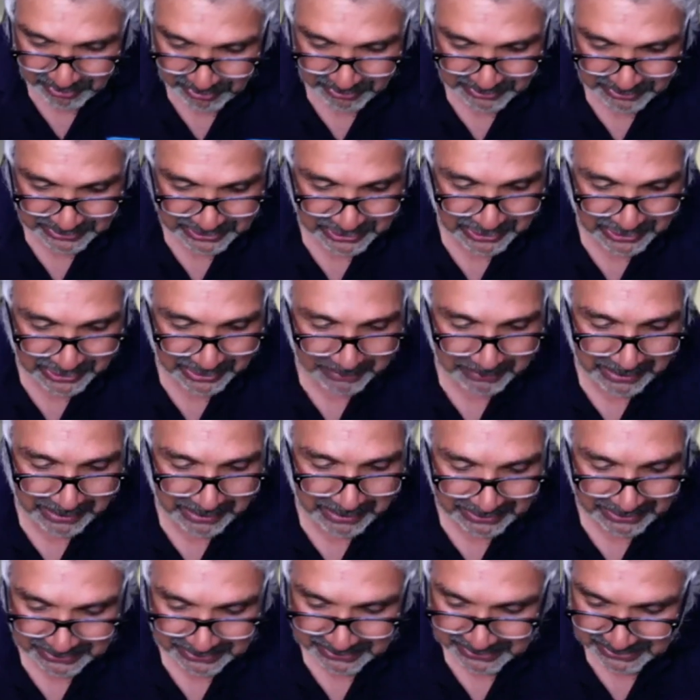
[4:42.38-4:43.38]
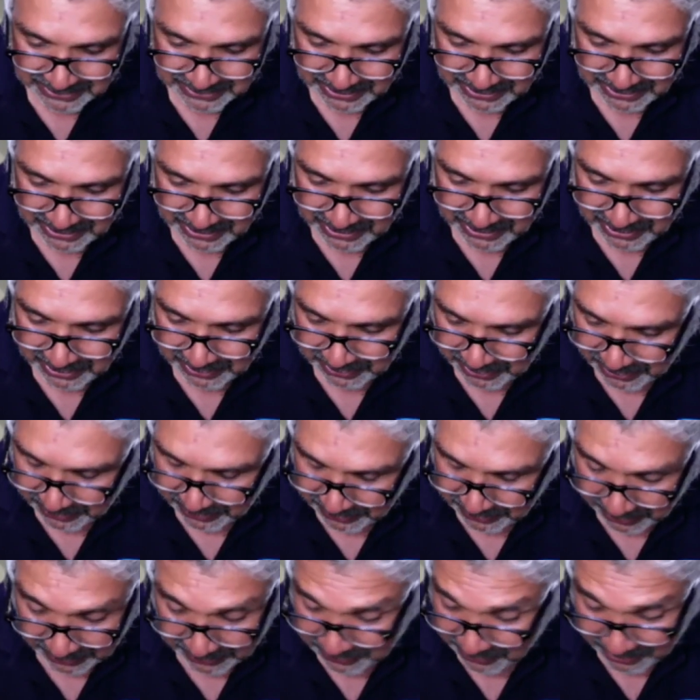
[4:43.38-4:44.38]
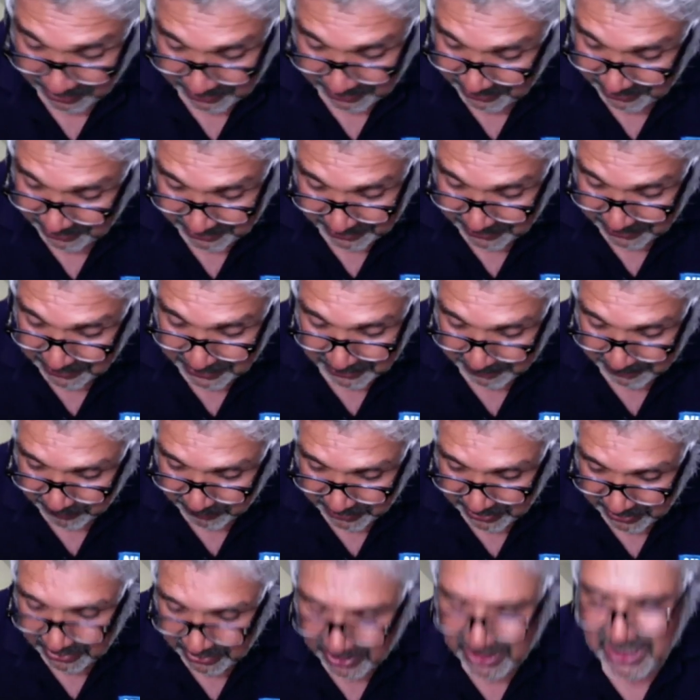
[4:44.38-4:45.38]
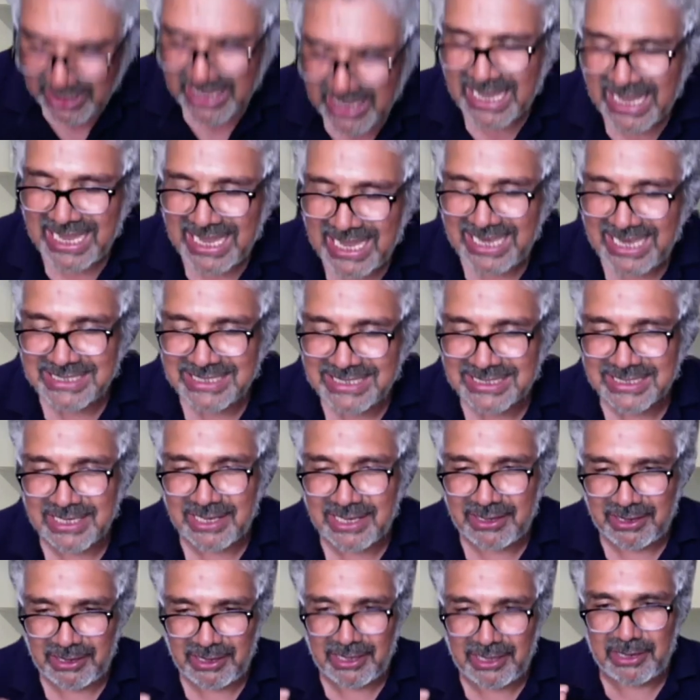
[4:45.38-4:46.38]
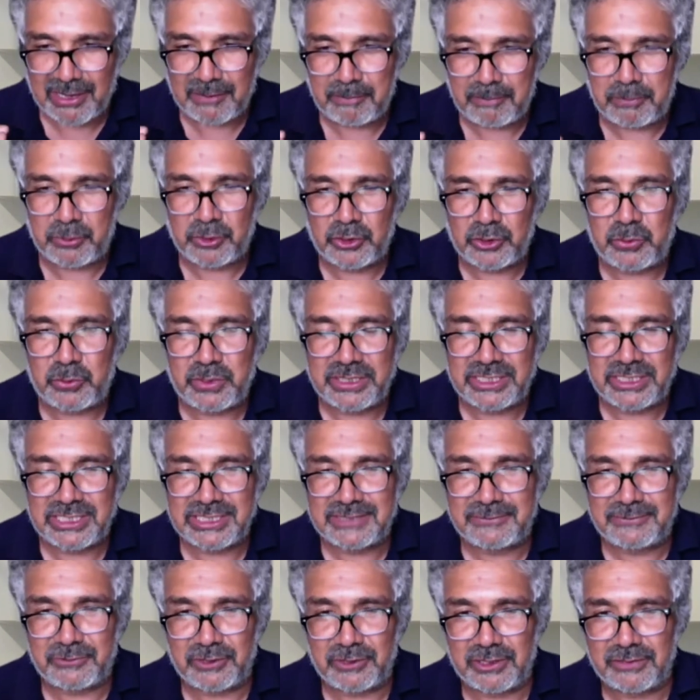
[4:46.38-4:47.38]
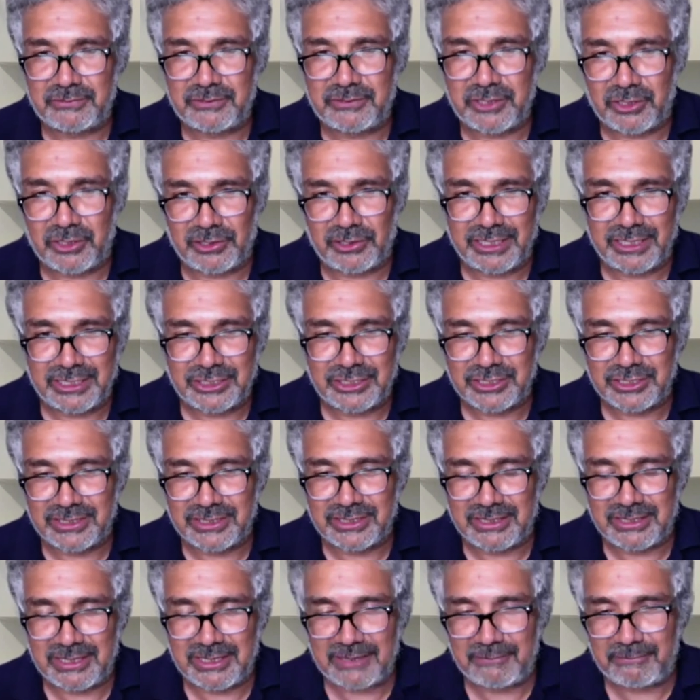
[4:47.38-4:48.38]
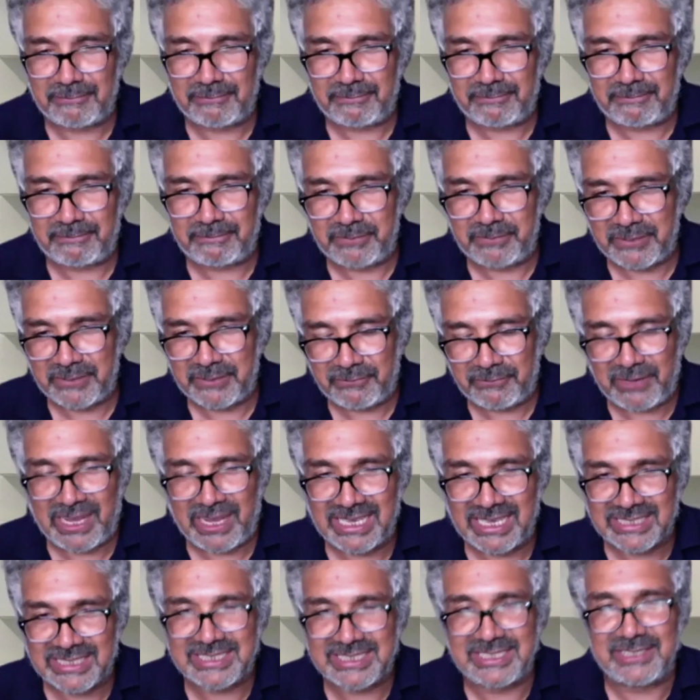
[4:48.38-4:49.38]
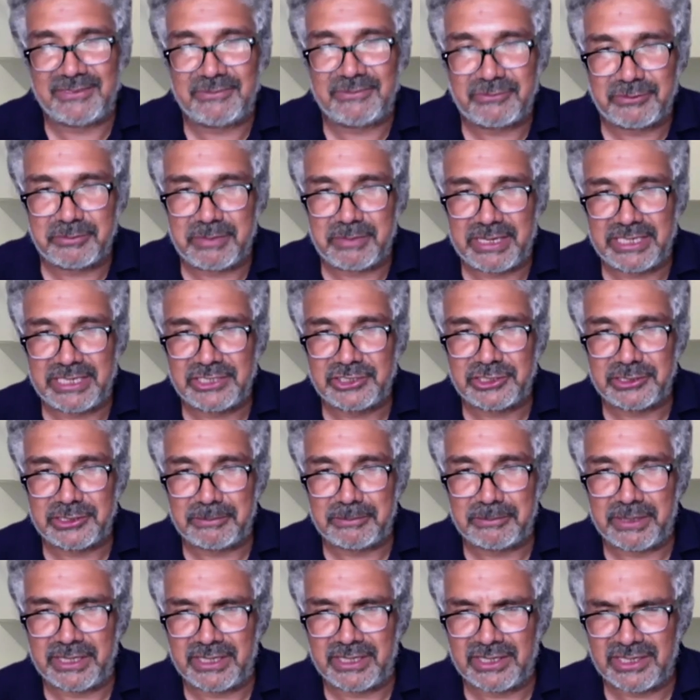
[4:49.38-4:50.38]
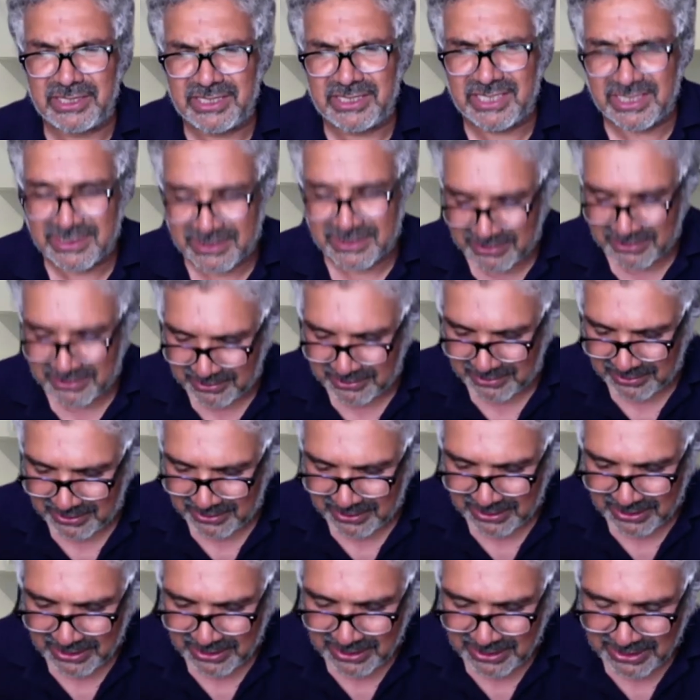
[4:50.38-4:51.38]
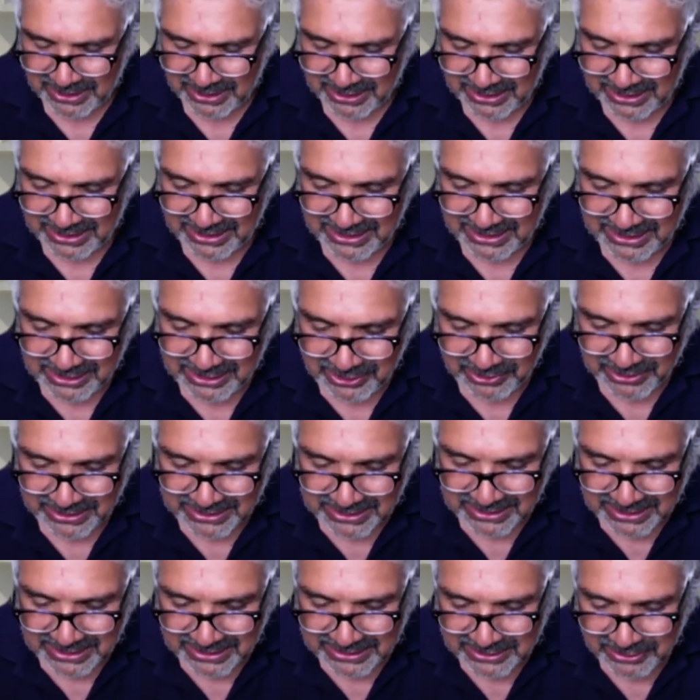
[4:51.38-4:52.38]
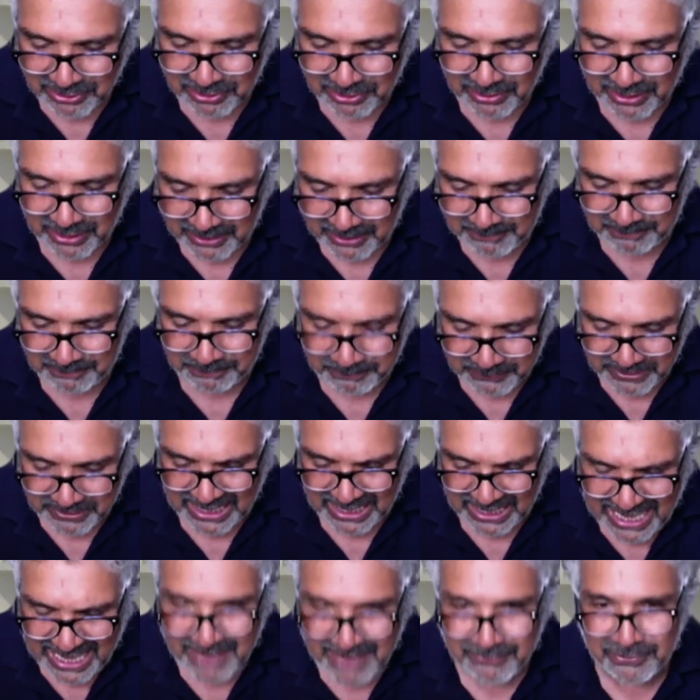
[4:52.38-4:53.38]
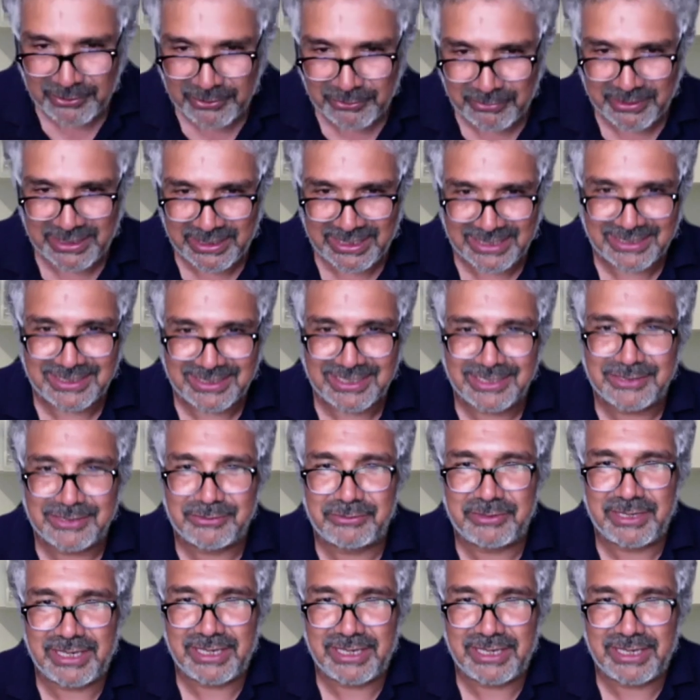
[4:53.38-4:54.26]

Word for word: time, and I, I, I there's it's a book which is full of knowledge and facts and information, but doesn't. You know, it's, it's not a heavy read. It's really